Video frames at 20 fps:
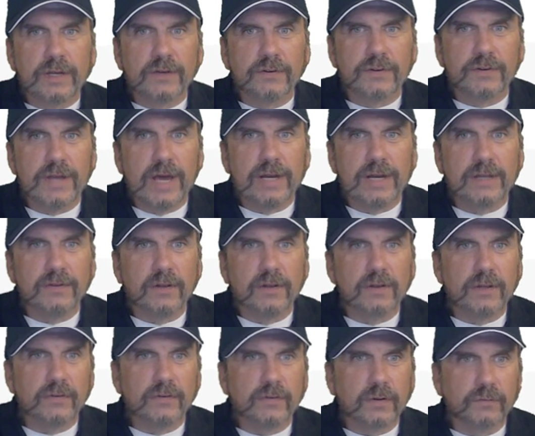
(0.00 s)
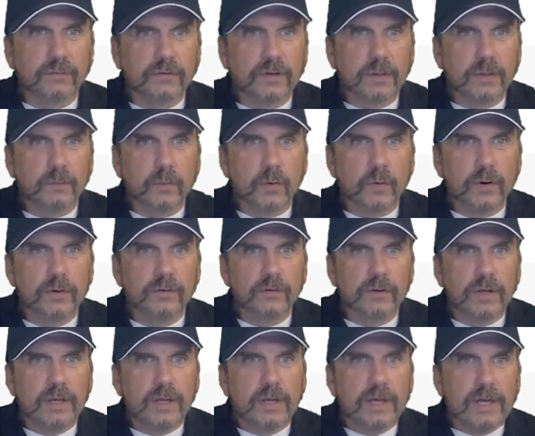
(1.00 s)
it's not in the list of skip
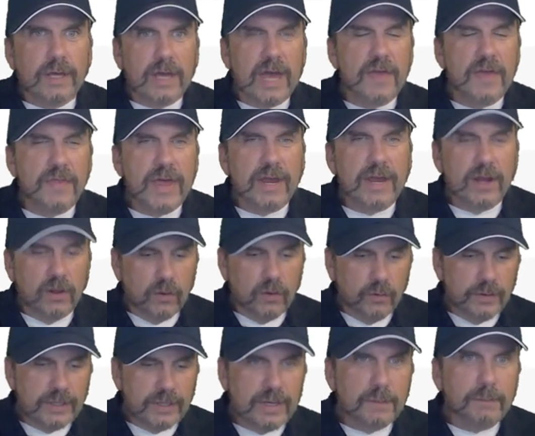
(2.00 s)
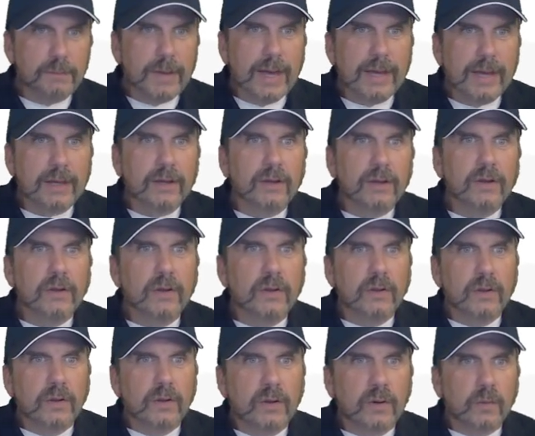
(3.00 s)
words. And then I'll only get back
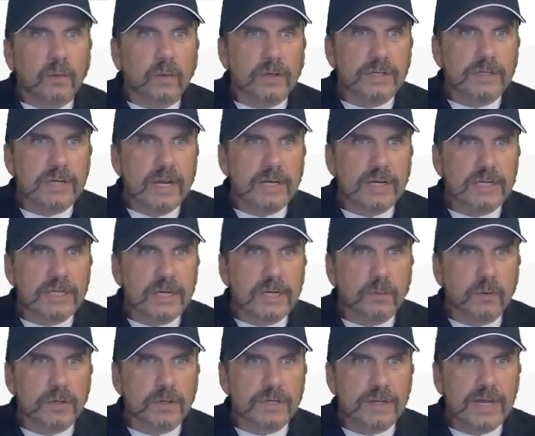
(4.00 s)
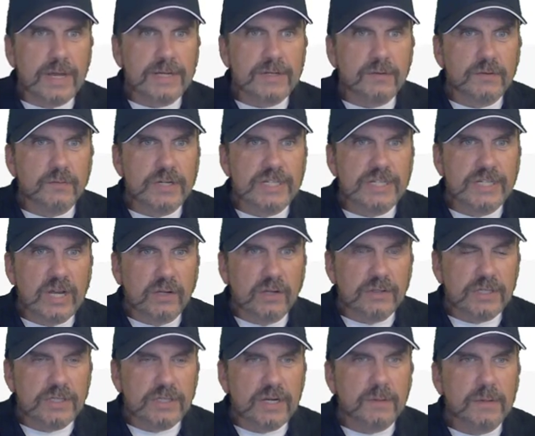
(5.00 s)
what's not in skip words. And that
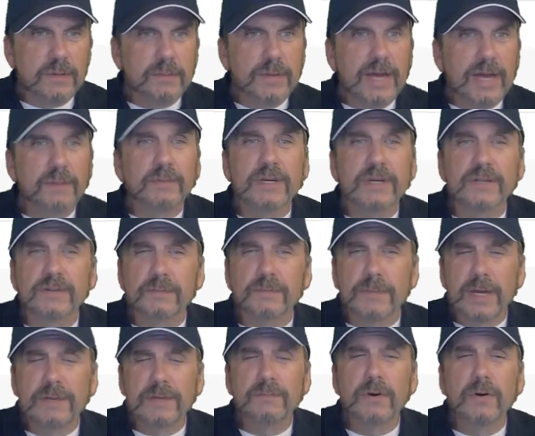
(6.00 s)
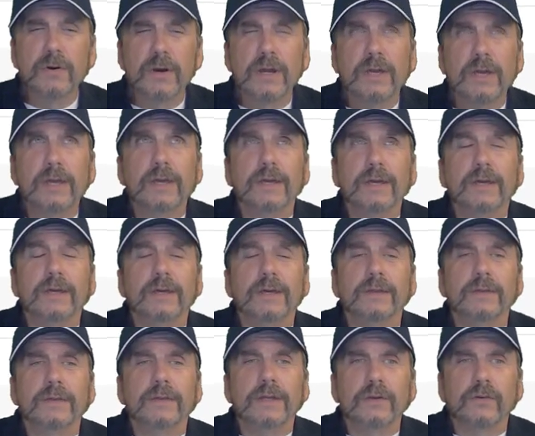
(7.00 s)
result is coming back because remember,
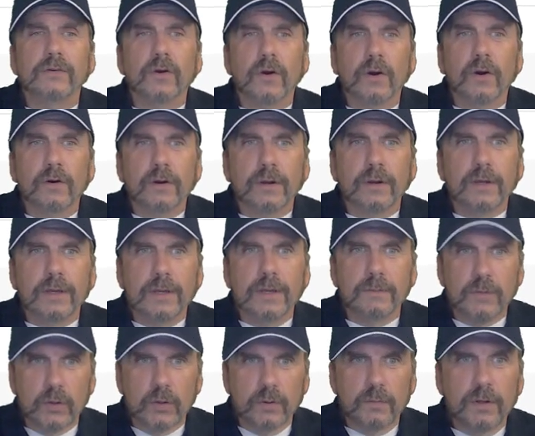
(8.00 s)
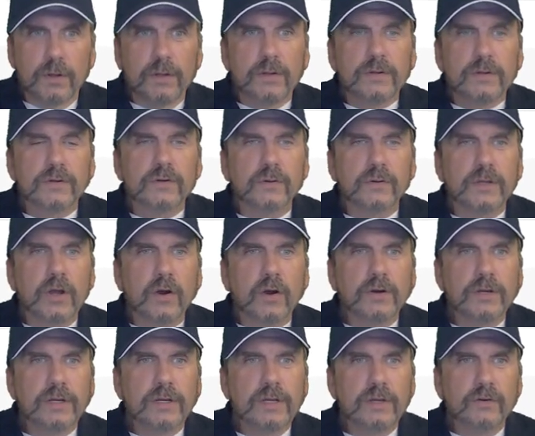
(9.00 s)
these are immutable. So the
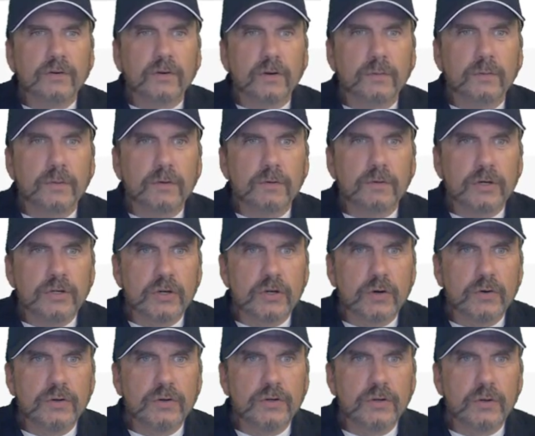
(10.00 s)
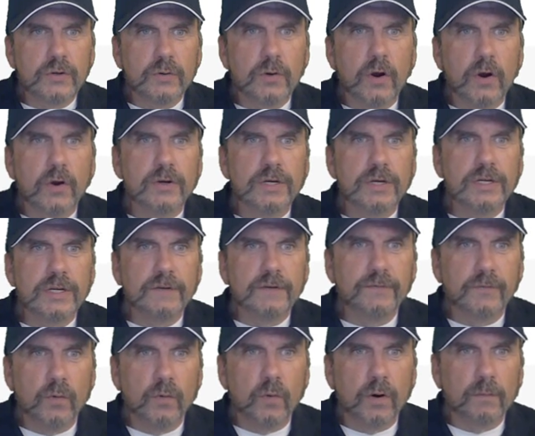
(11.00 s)
RDD is going to be returned to
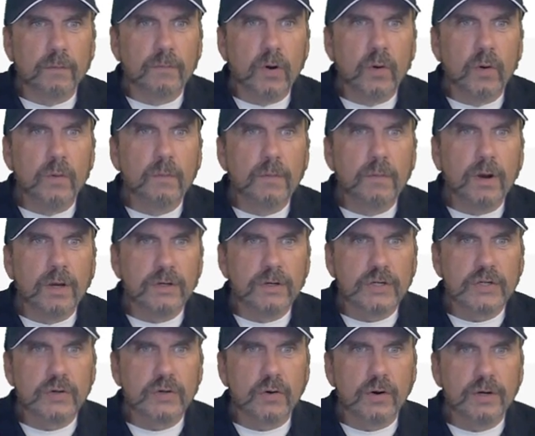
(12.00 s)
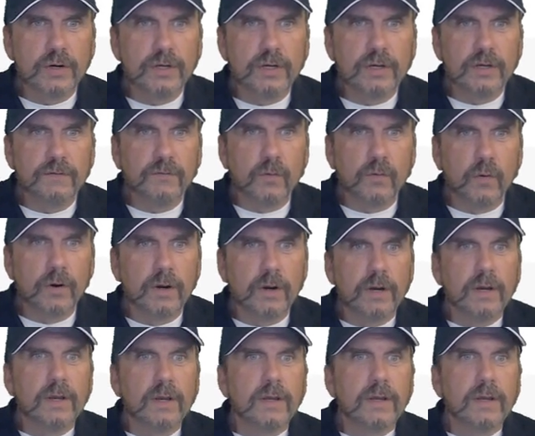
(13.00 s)
RDD4, poem_RDD4.